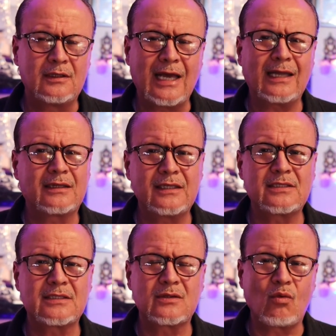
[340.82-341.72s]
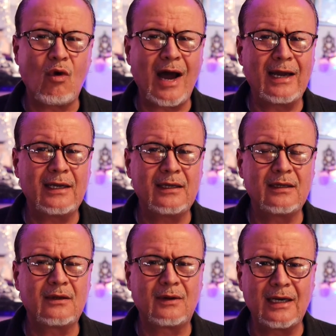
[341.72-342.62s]
That is why
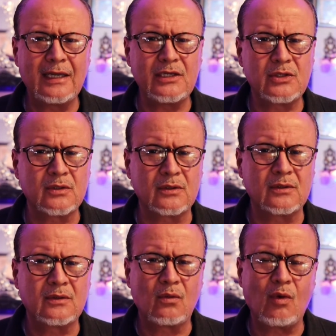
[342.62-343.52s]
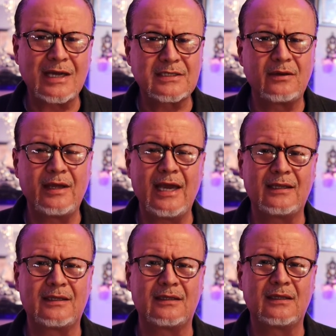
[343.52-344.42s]
religion was
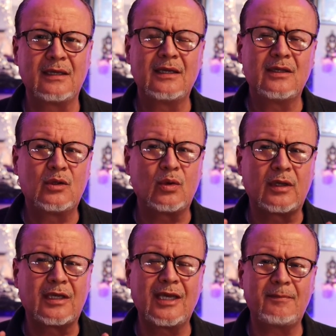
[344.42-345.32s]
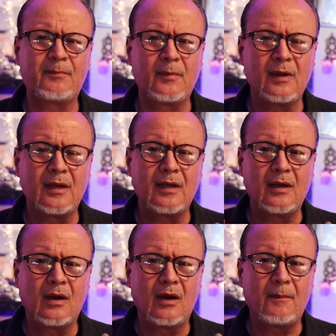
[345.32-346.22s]
created to keep
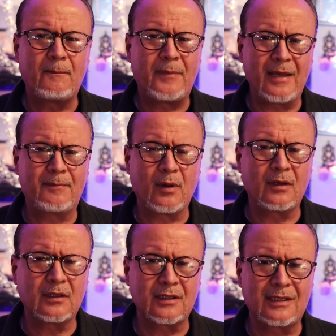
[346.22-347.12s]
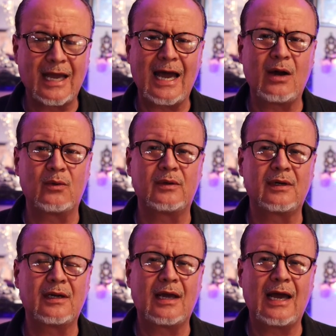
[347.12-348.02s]
people down
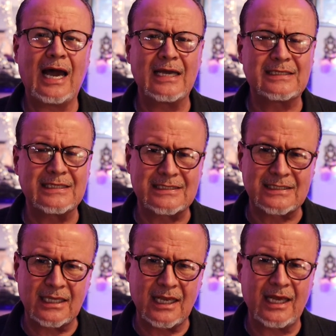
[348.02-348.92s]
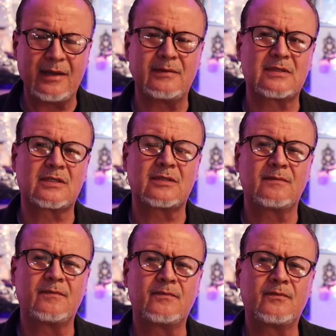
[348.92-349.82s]
as slaves.
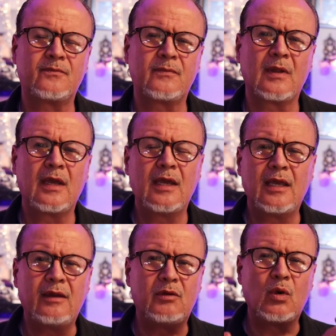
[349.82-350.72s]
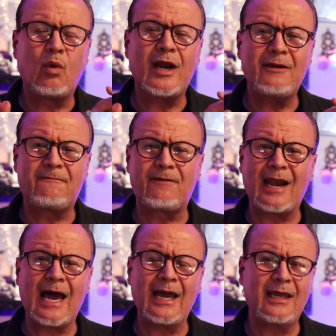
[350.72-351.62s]
If you want to
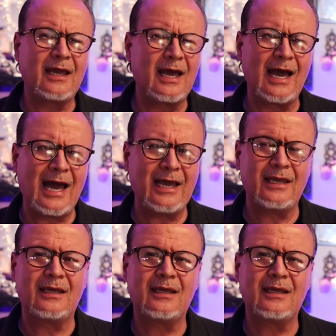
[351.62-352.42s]
fly high,